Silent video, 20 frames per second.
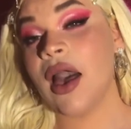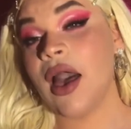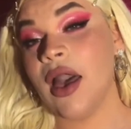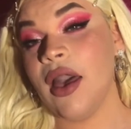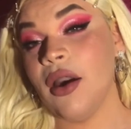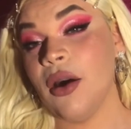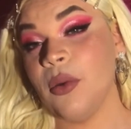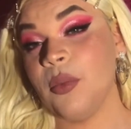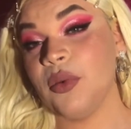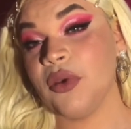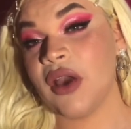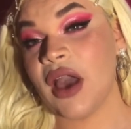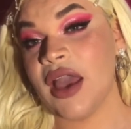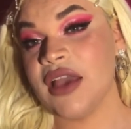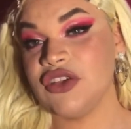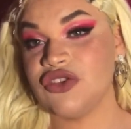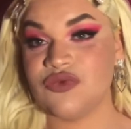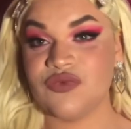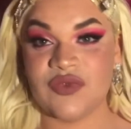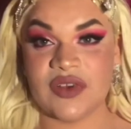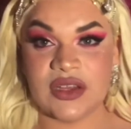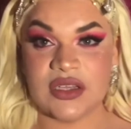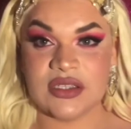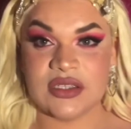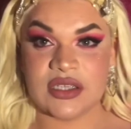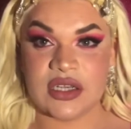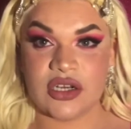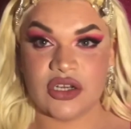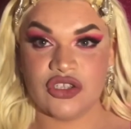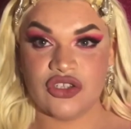I hope you guys really
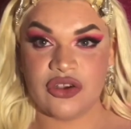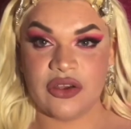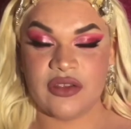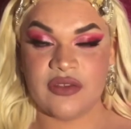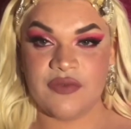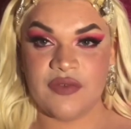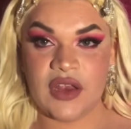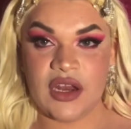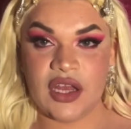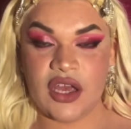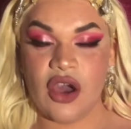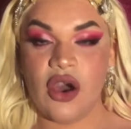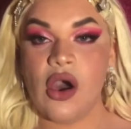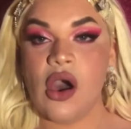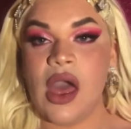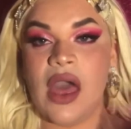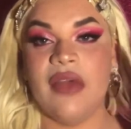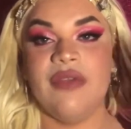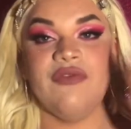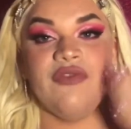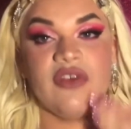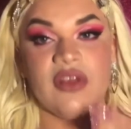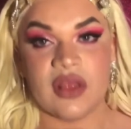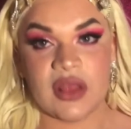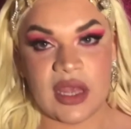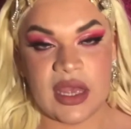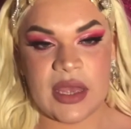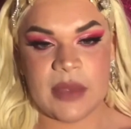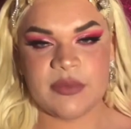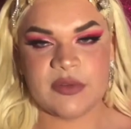did enjoy the video. And for
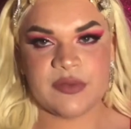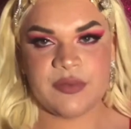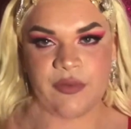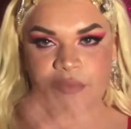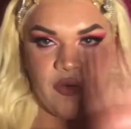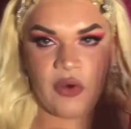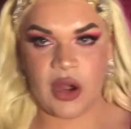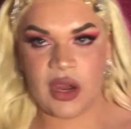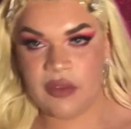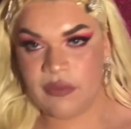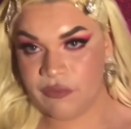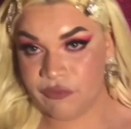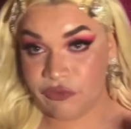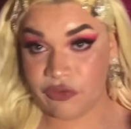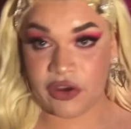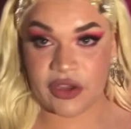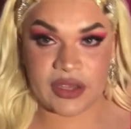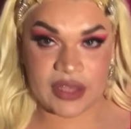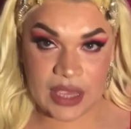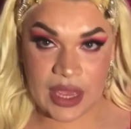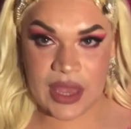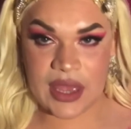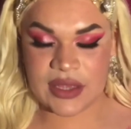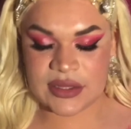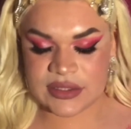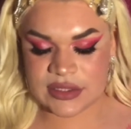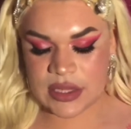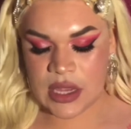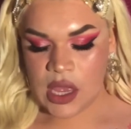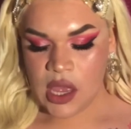lips, before I even
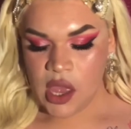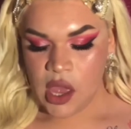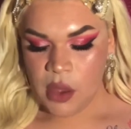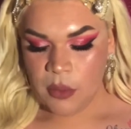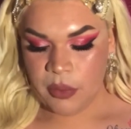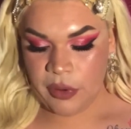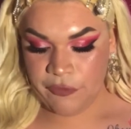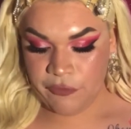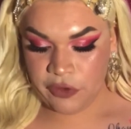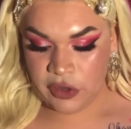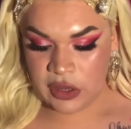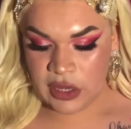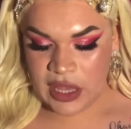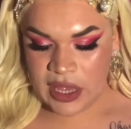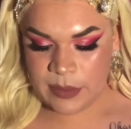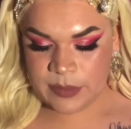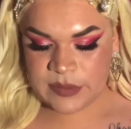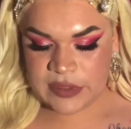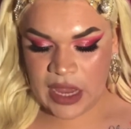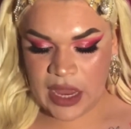forget, but for lips, I